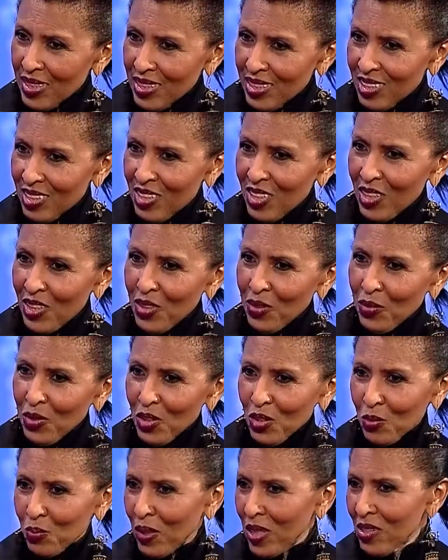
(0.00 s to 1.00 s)
She
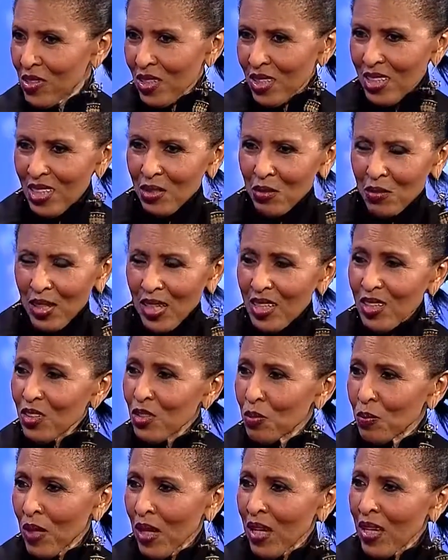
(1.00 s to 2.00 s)
was basically
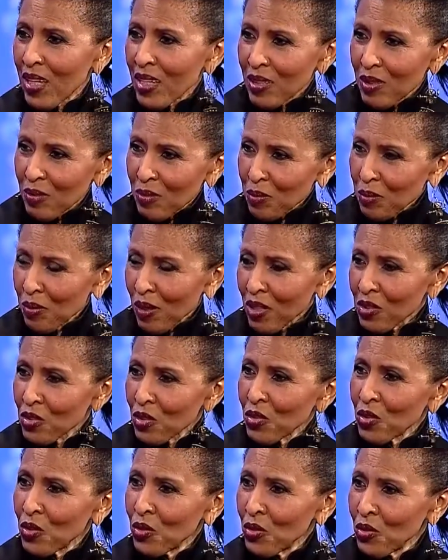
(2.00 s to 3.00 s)
raised by
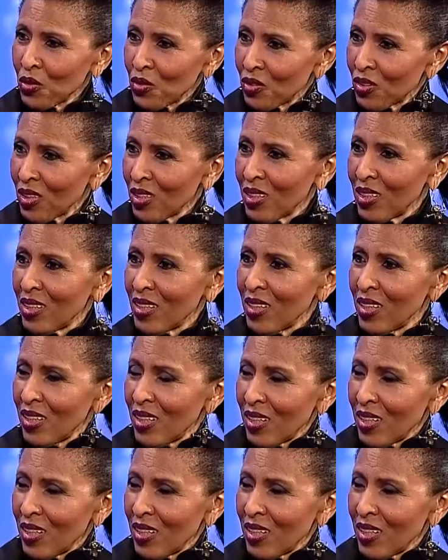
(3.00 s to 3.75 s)
prostitutes, and